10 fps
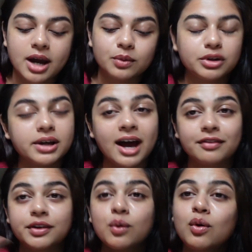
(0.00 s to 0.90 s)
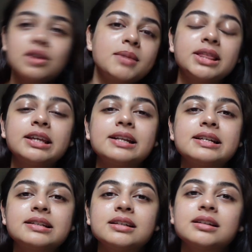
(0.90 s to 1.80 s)
I would have the whole month
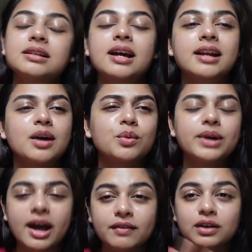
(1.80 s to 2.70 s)
calendar and I would have